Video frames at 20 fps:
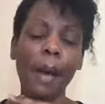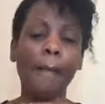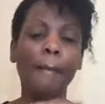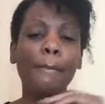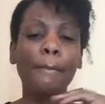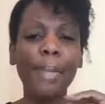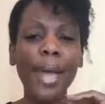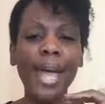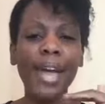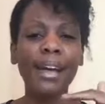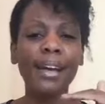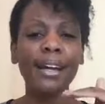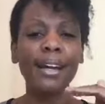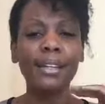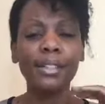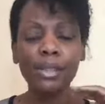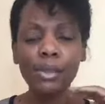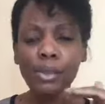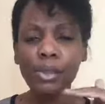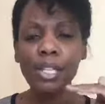Back
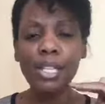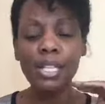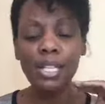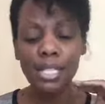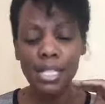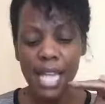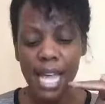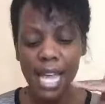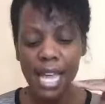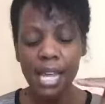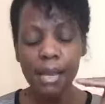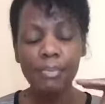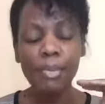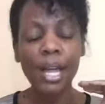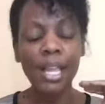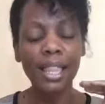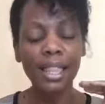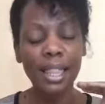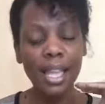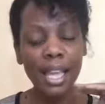to the same
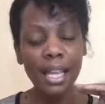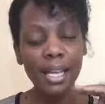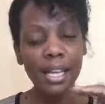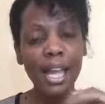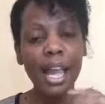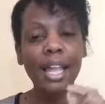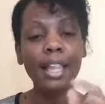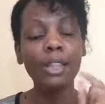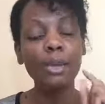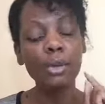thing.